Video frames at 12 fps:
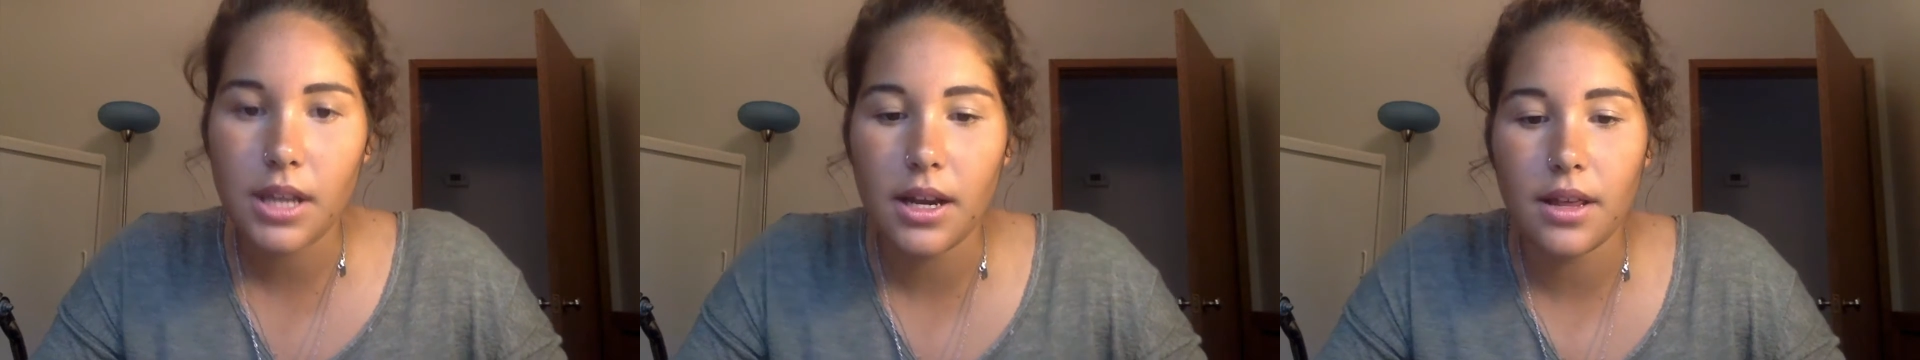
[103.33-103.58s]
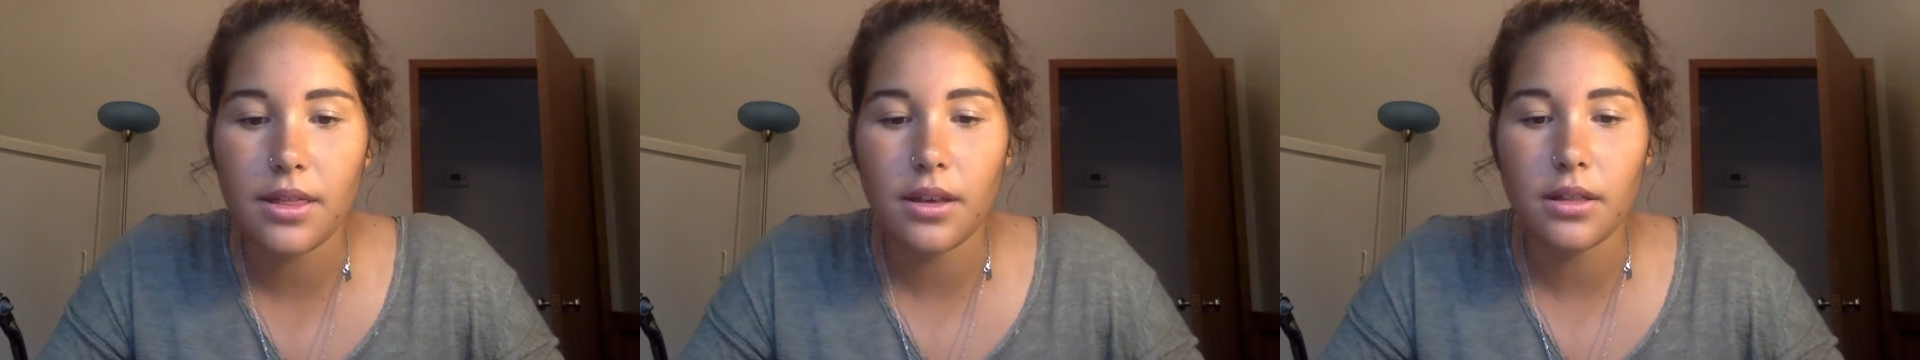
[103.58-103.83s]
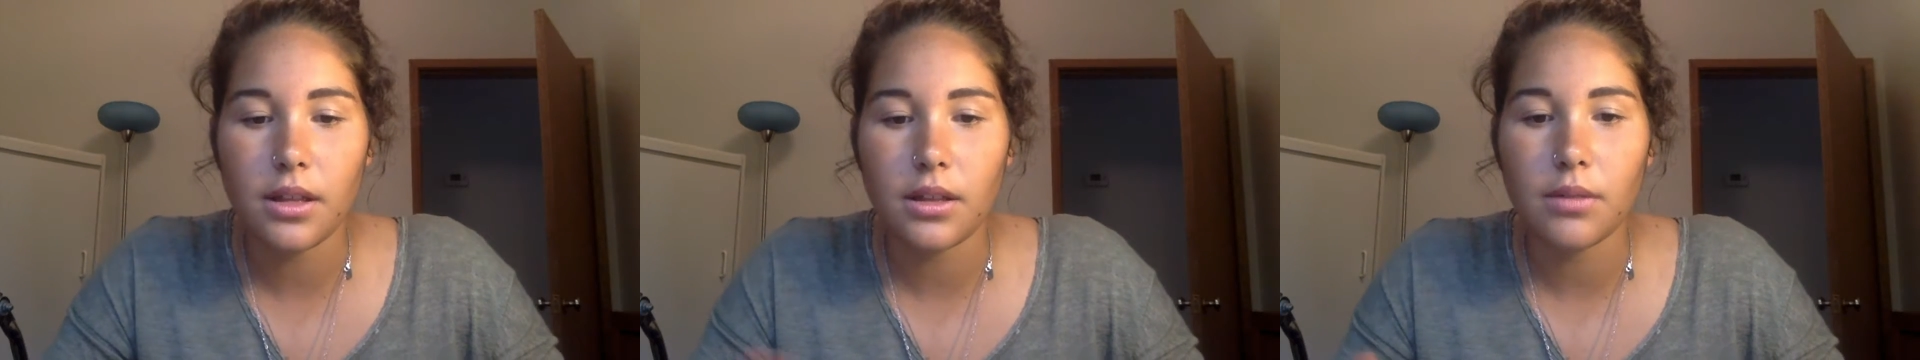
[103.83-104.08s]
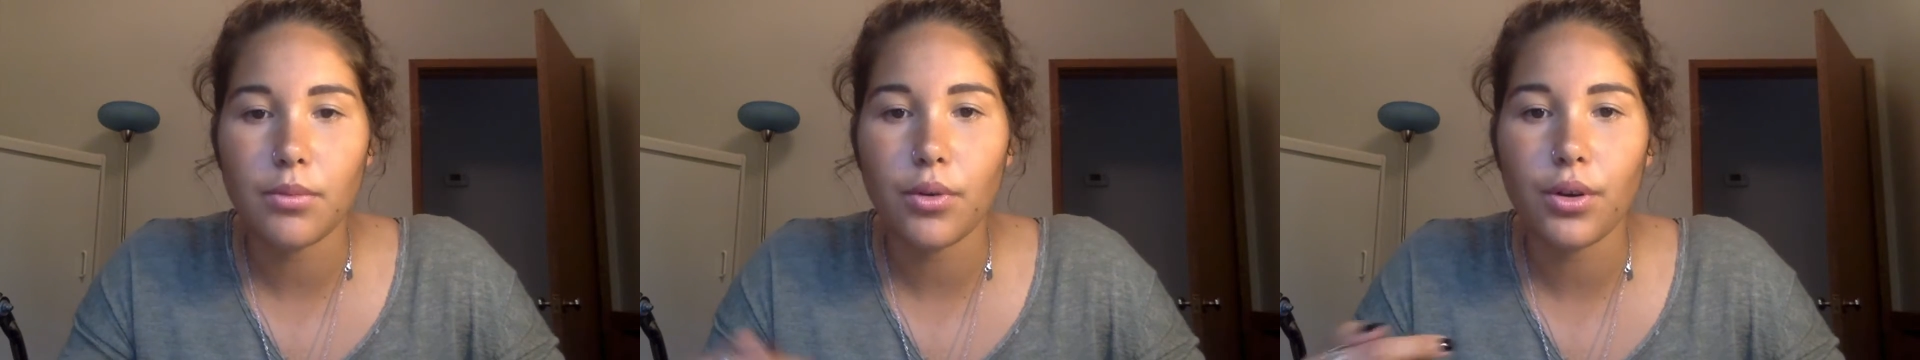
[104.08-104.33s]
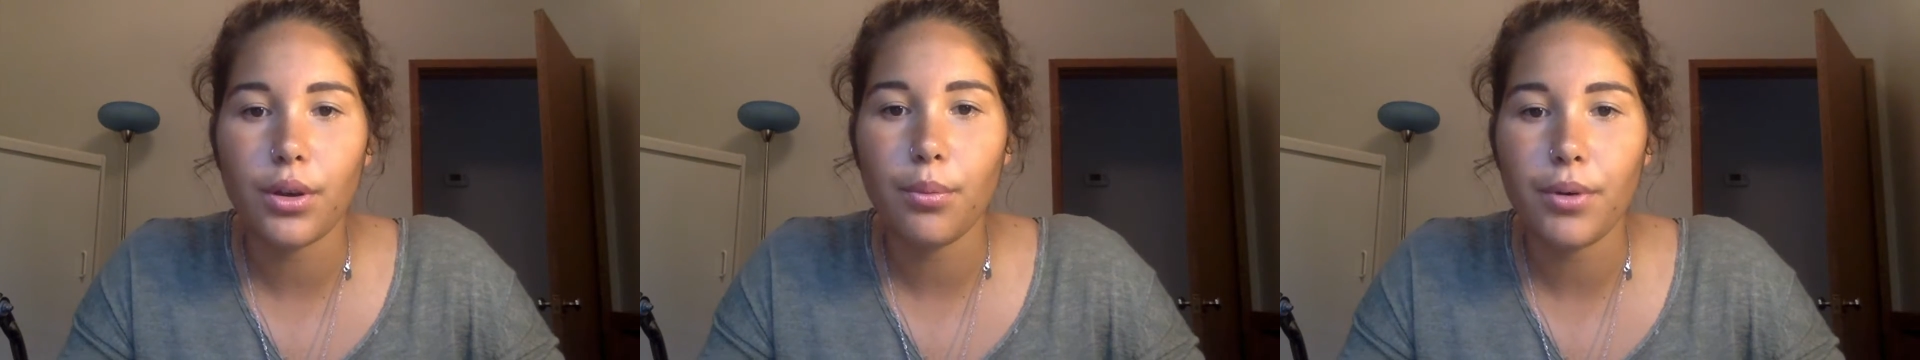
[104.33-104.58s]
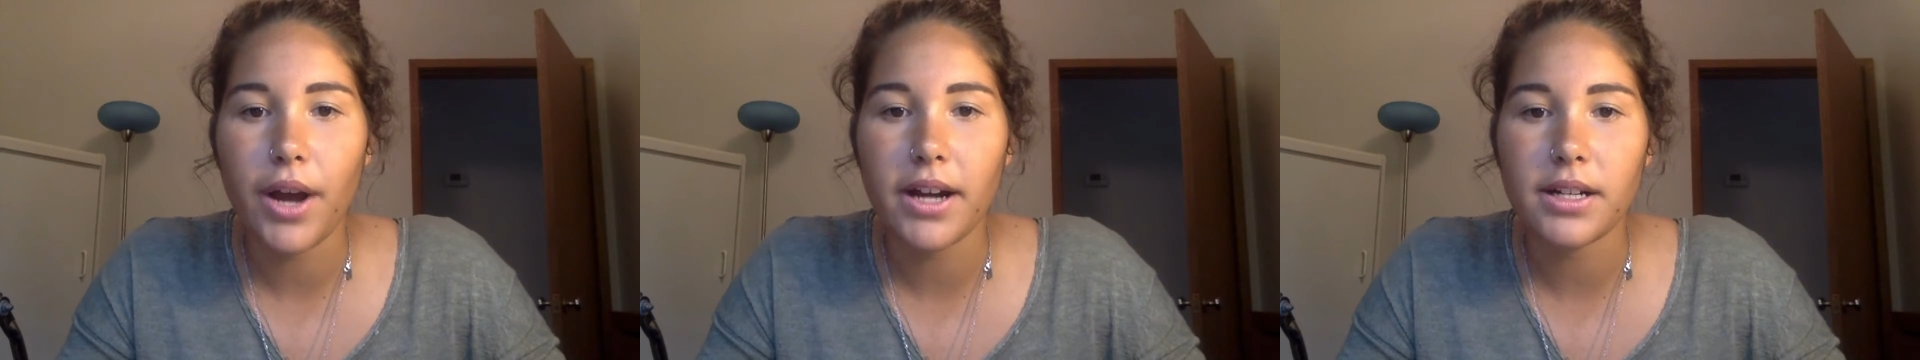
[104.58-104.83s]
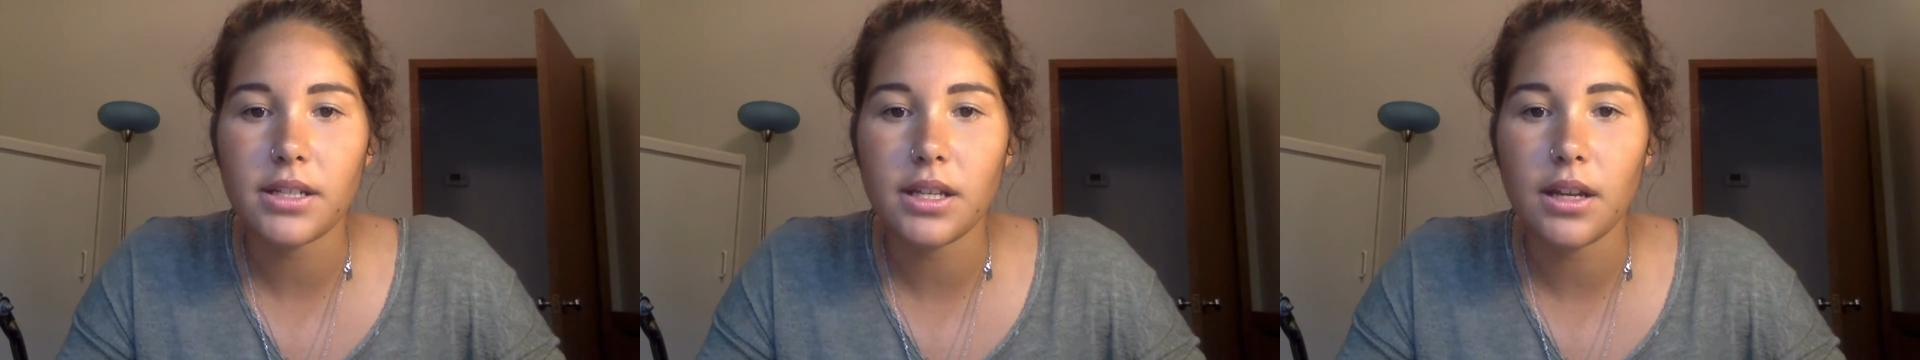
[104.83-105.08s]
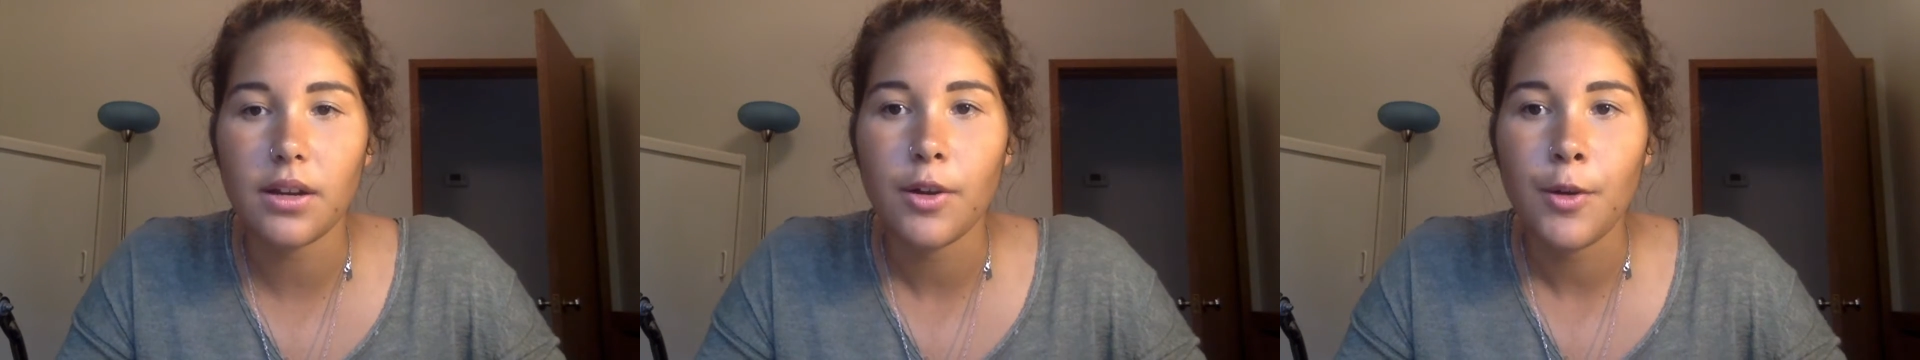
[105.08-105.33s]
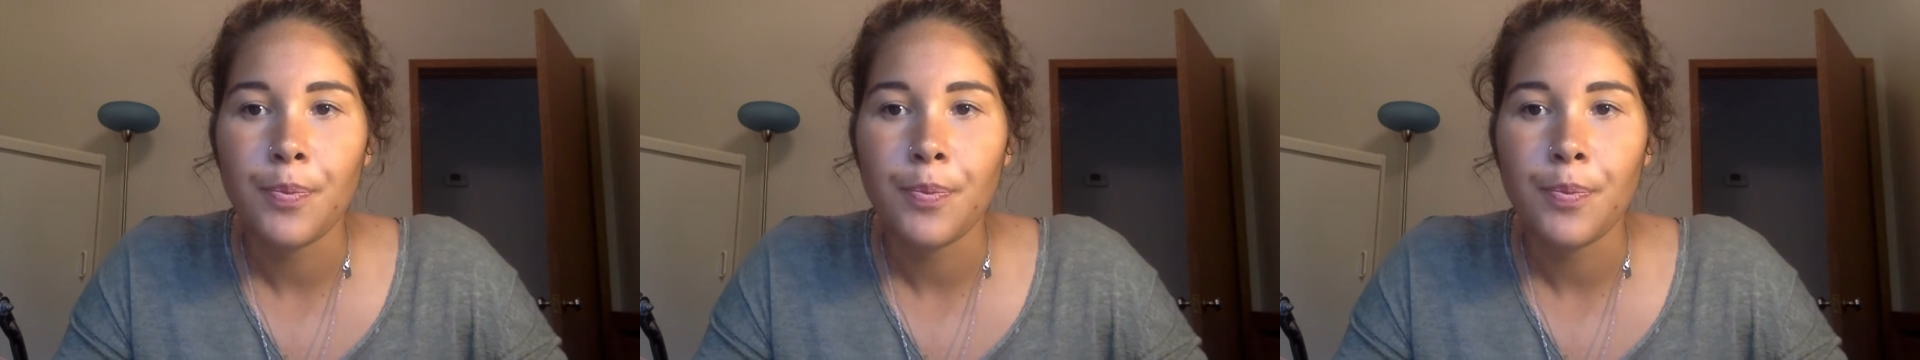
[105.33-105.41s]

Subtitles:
and I think that the more you practice it,